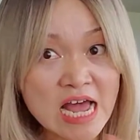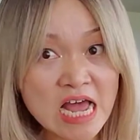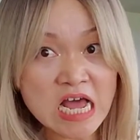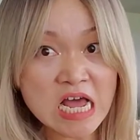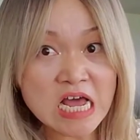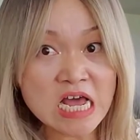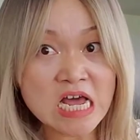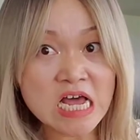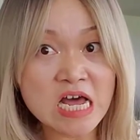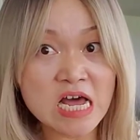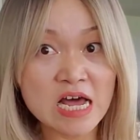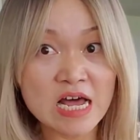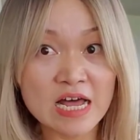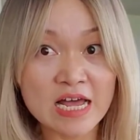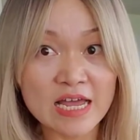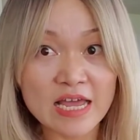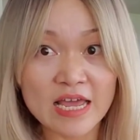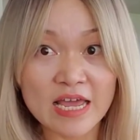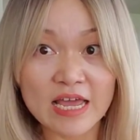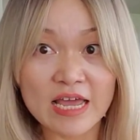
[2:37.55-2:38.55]

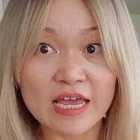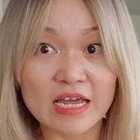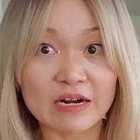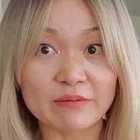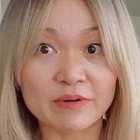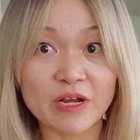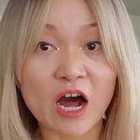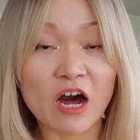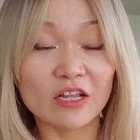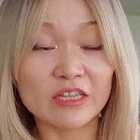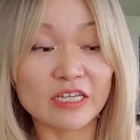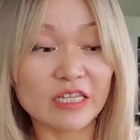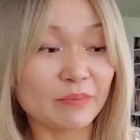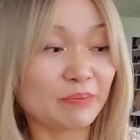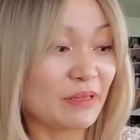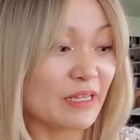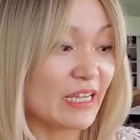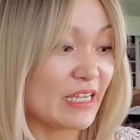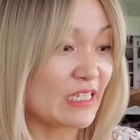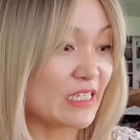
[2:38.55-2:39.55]
And I'm calling the
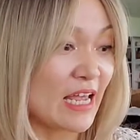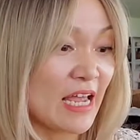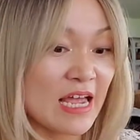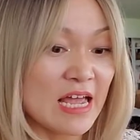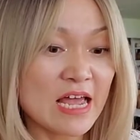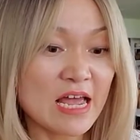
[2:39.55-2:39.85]
police.